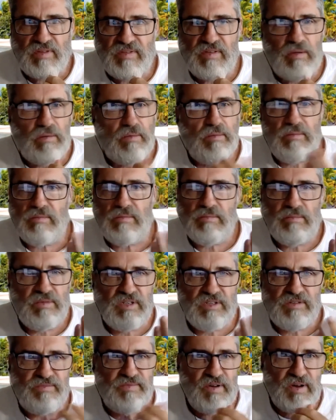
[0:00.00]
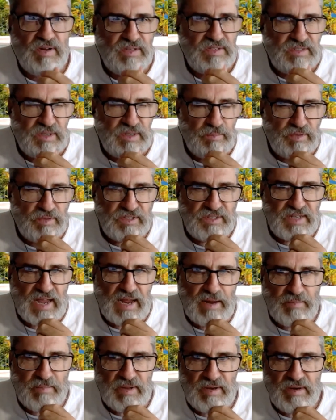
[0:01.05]
So this very simple
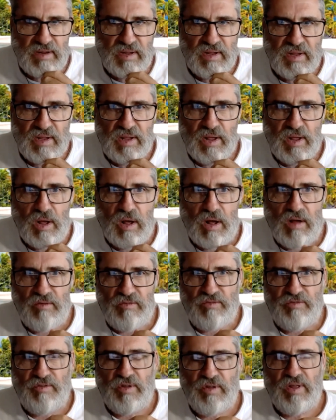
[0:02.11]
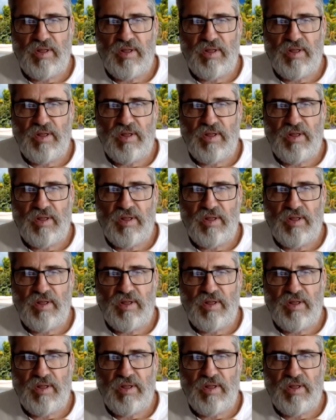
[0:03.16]
statement of